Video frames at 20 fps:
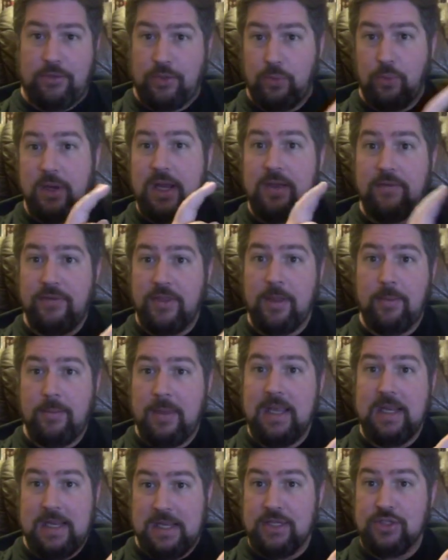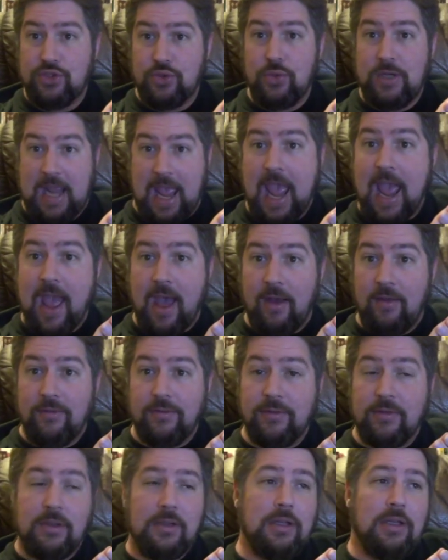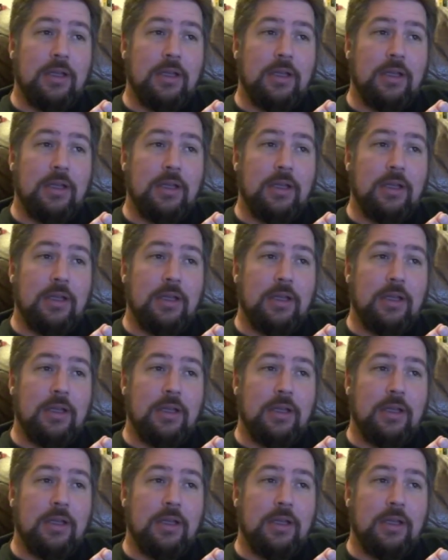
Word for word: Three of them in history have,